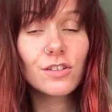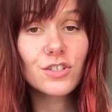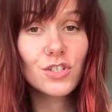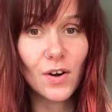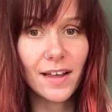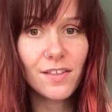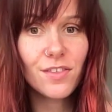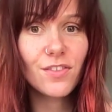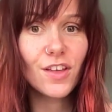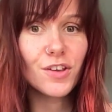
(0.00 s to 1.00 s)

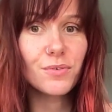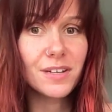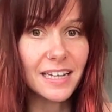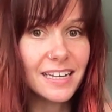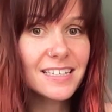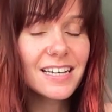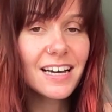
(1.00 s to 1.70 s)
strength that you need